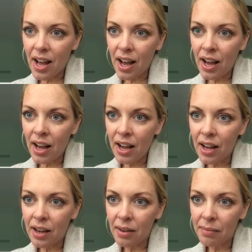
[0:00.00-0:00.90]

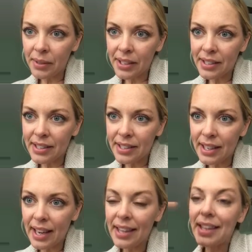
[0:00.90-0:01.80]
Let's
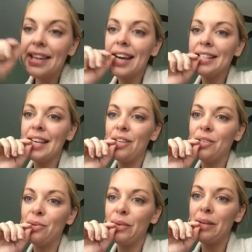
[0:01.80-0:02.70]
see. The next thing
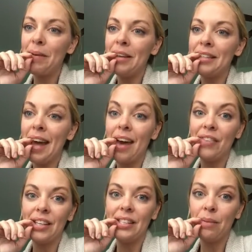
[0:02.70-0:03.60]
you'll read about is the
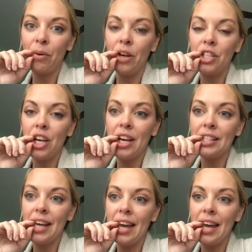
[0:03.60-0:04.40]
advocacy project,